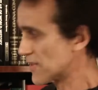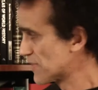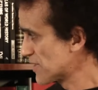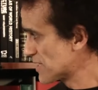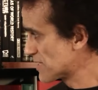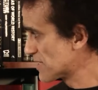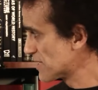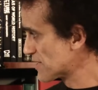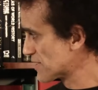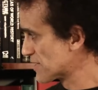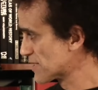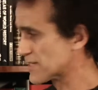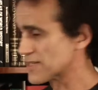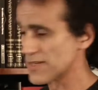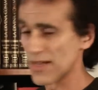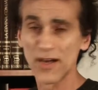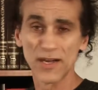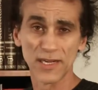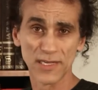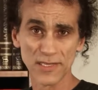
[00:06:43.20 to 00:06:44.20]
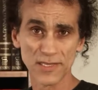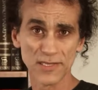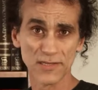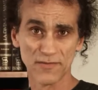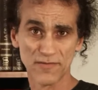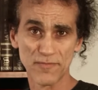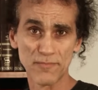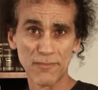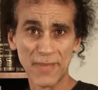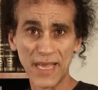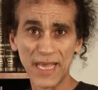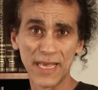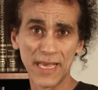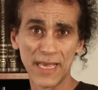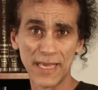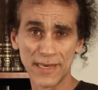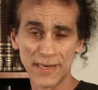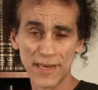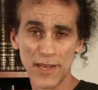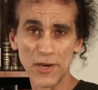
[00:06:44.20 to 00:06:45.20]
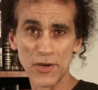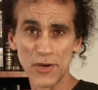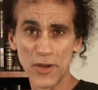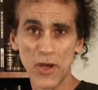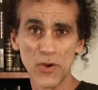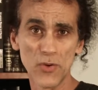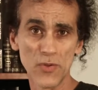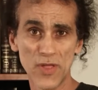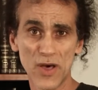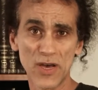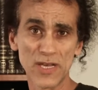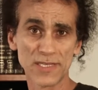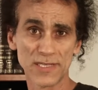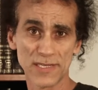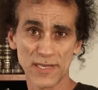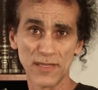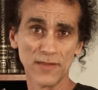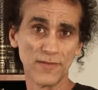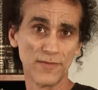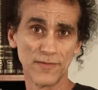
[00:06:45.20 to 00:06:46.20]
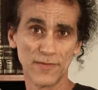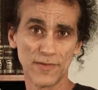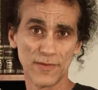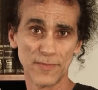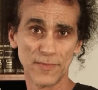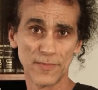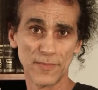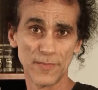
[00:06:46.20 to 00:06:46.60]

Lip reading: This is the science of man, know thyself.